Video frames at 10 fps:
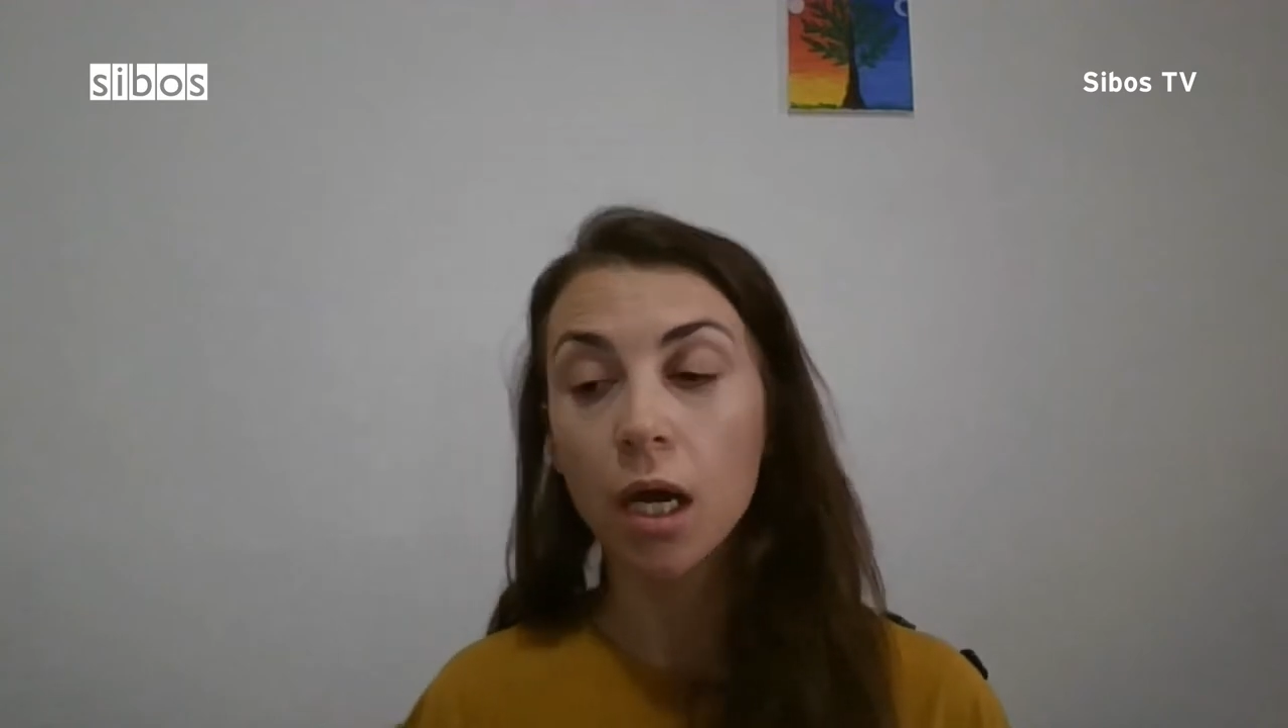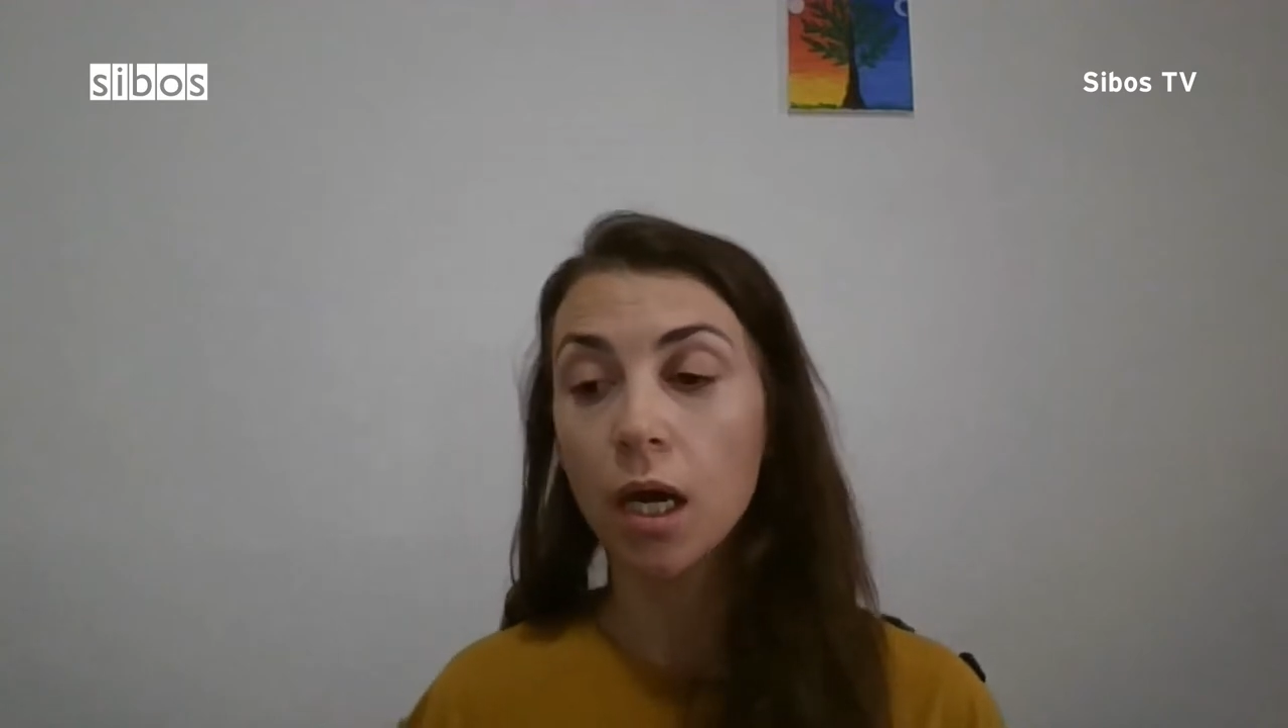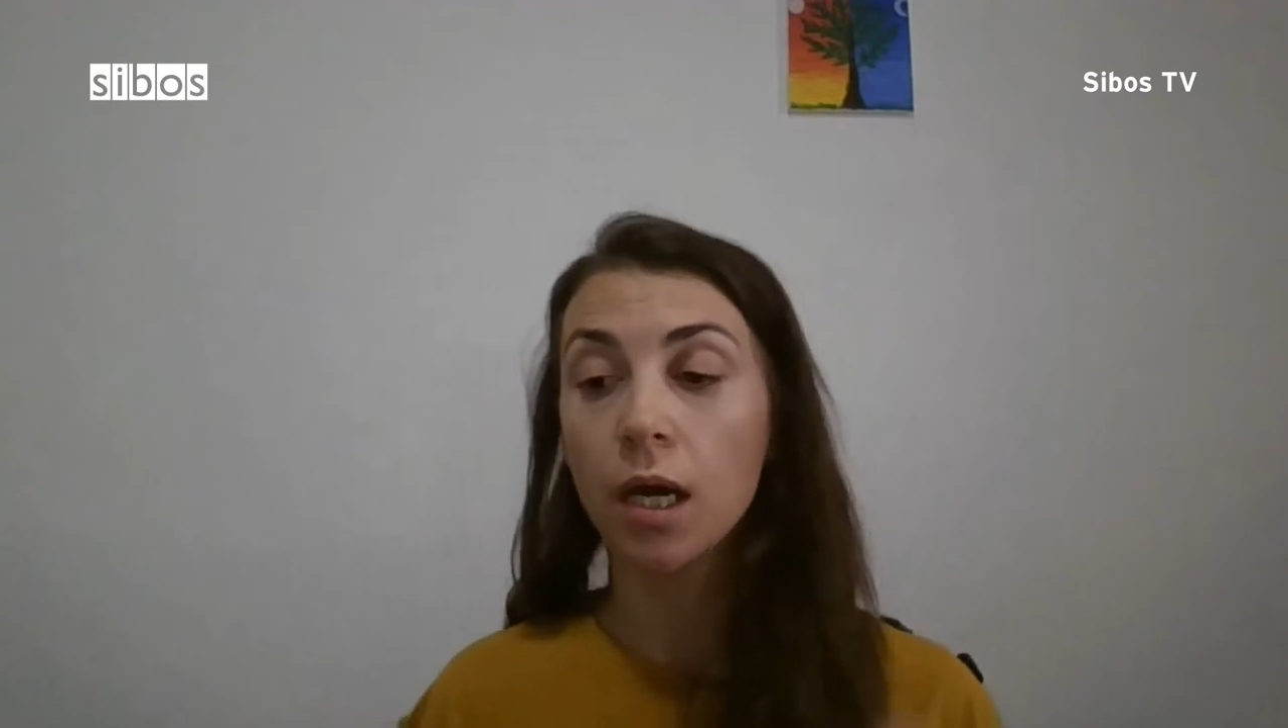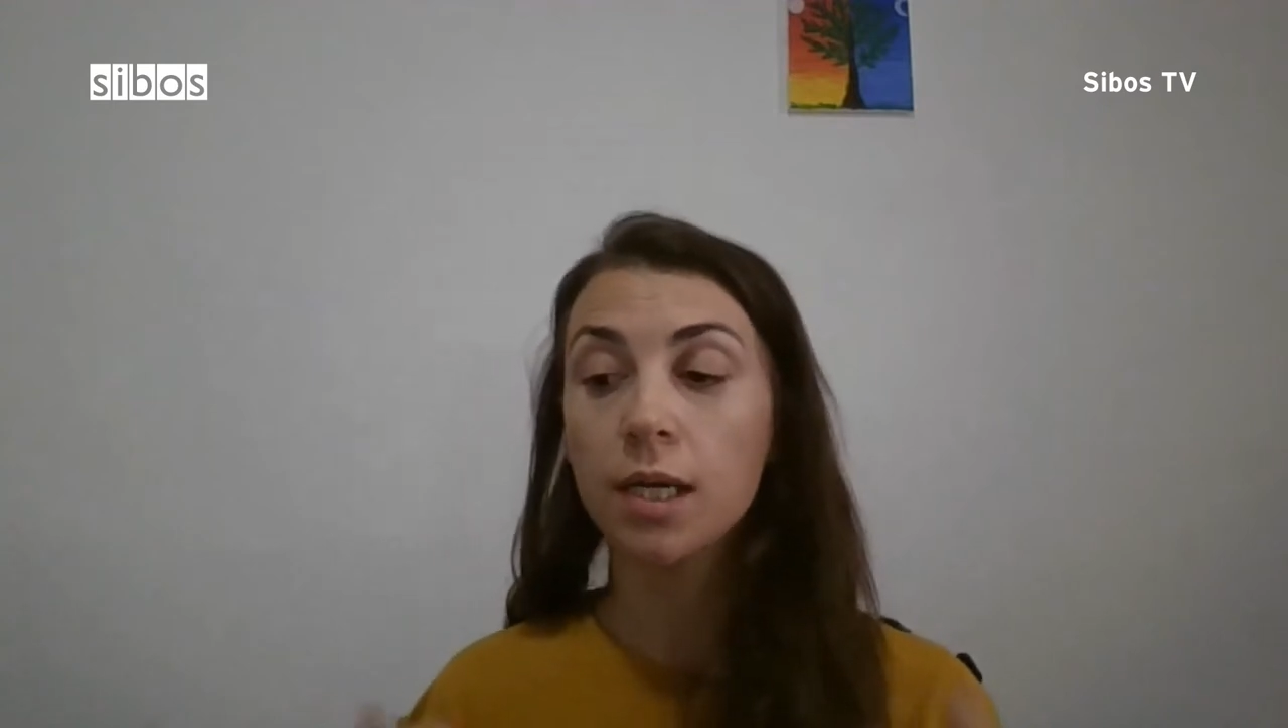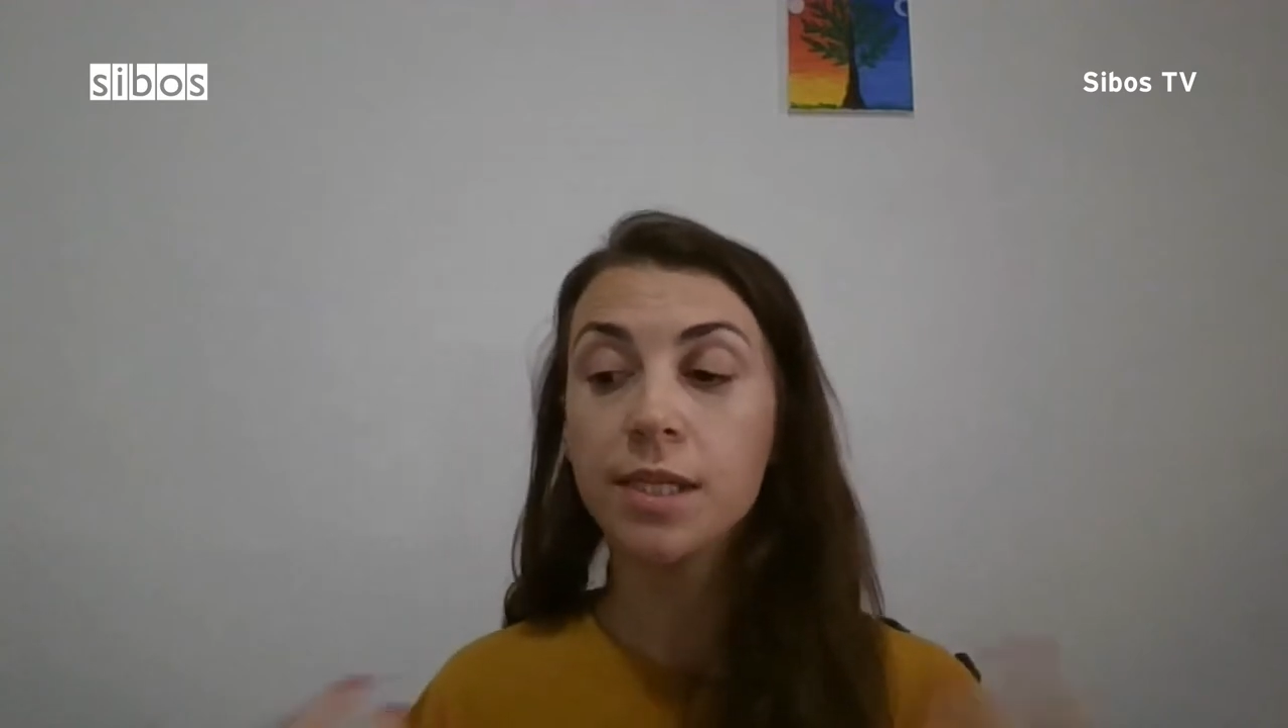
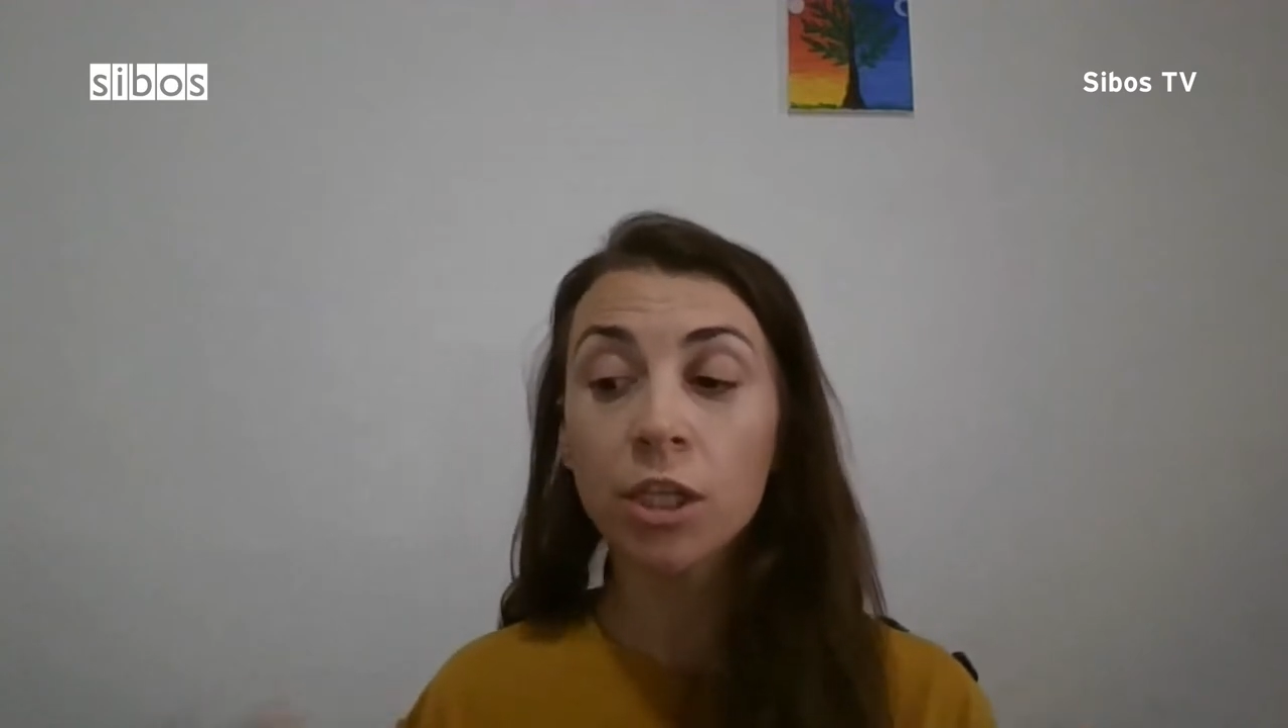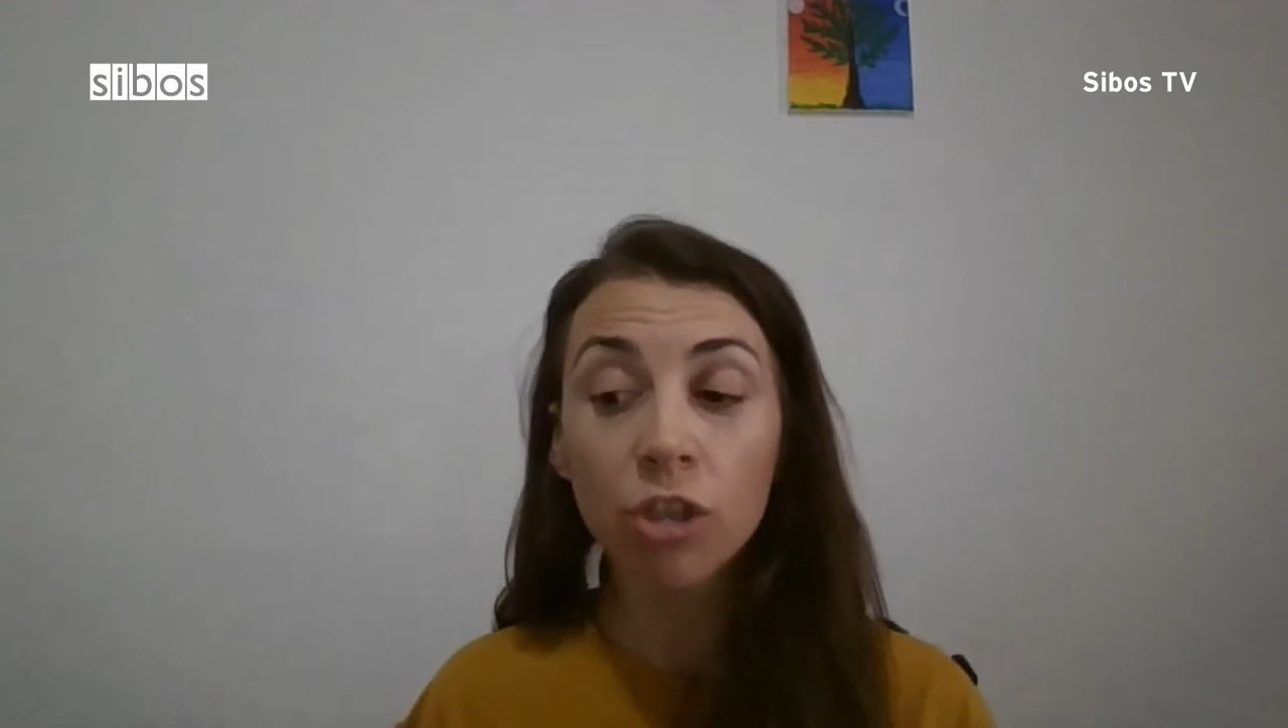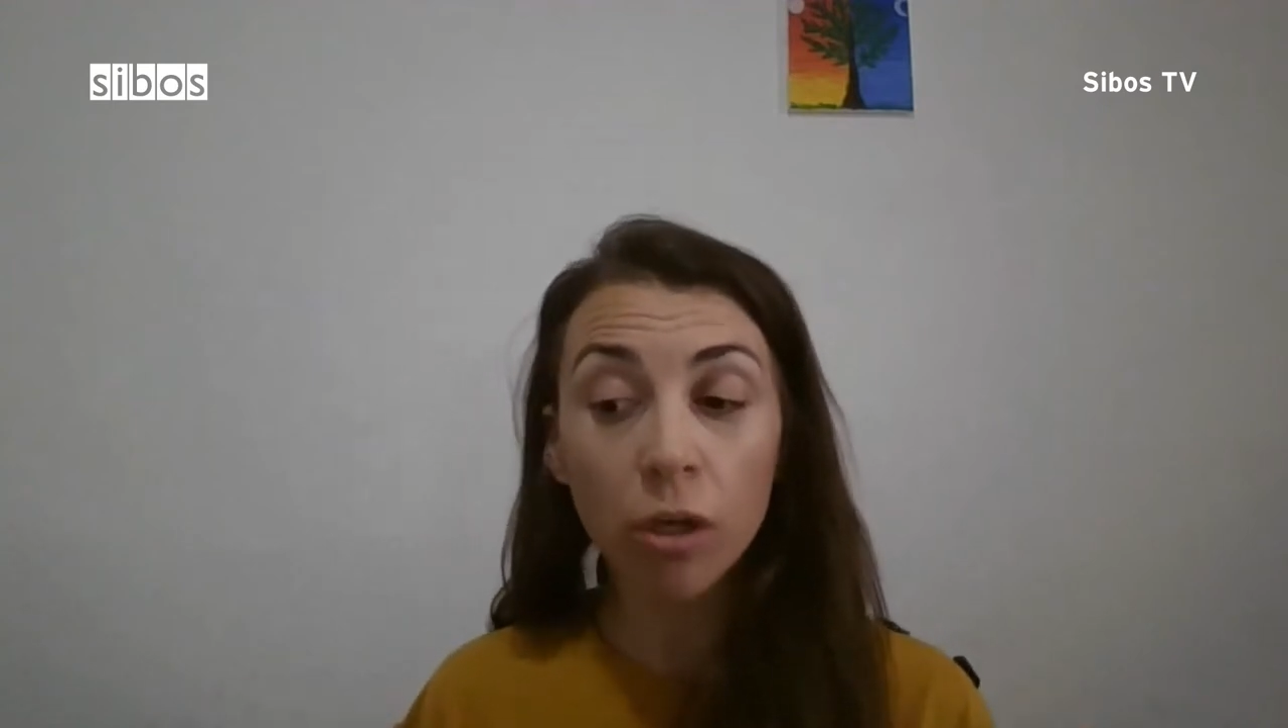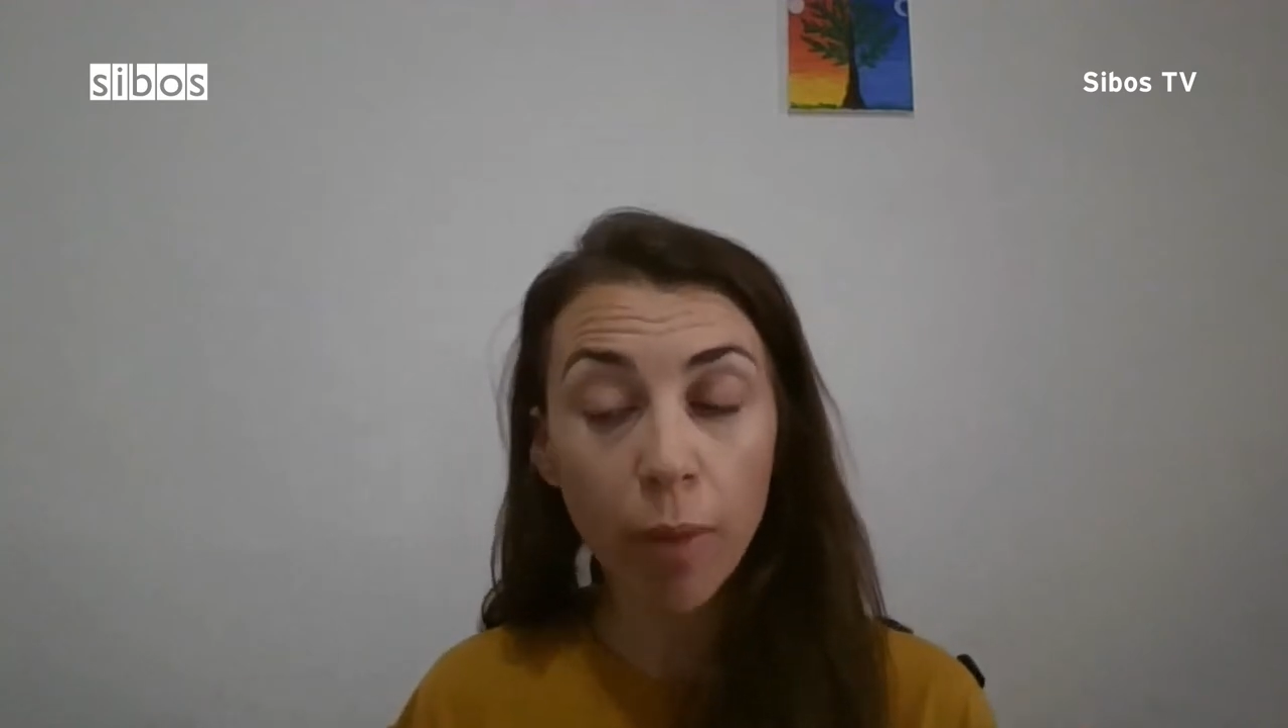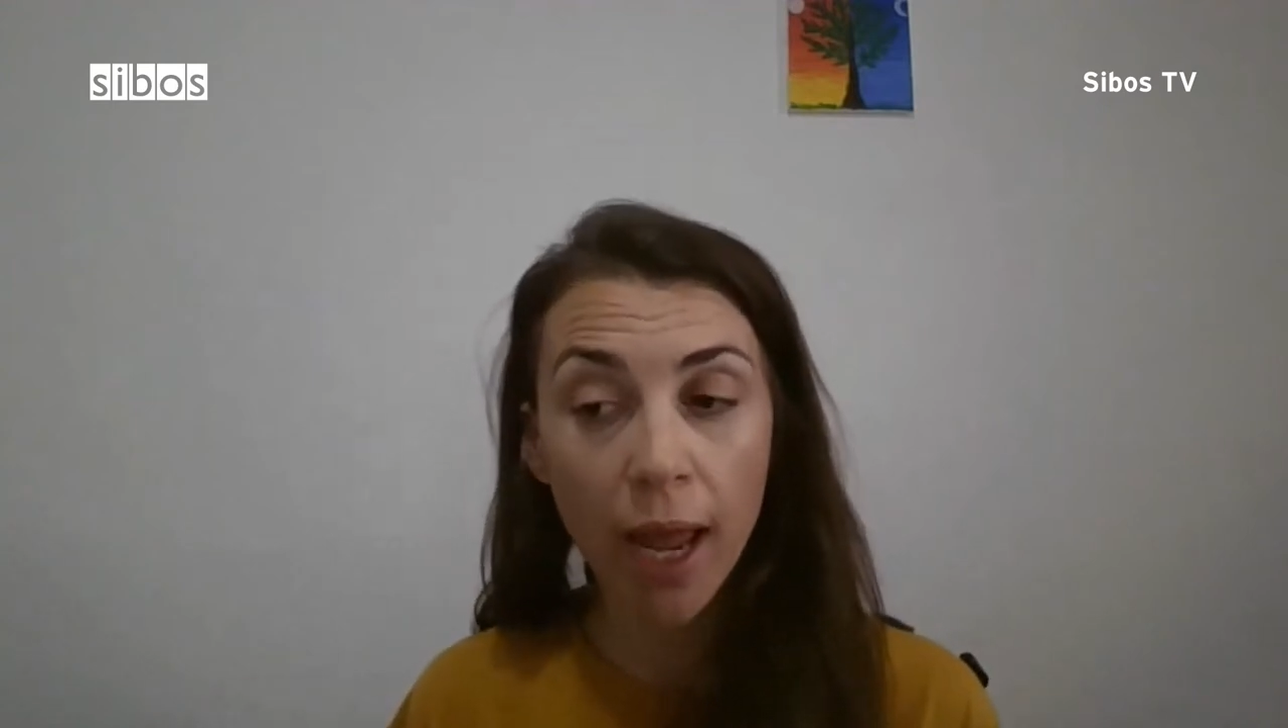uh, central